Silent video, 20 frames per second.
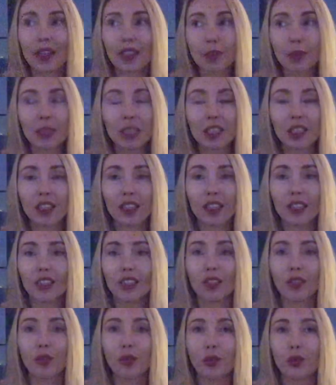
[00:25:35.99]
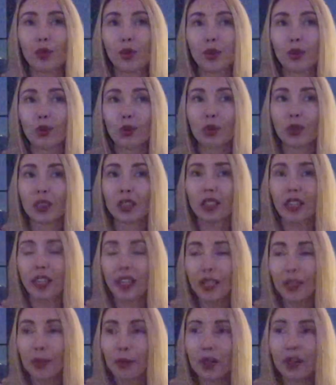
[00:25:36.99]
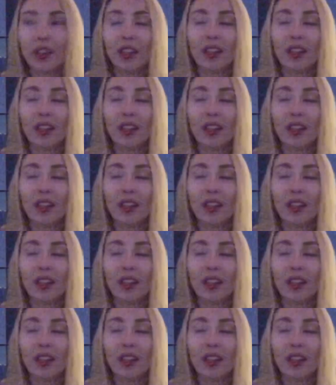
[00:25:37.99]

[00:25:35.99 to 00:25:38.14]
especially if you want to sleep,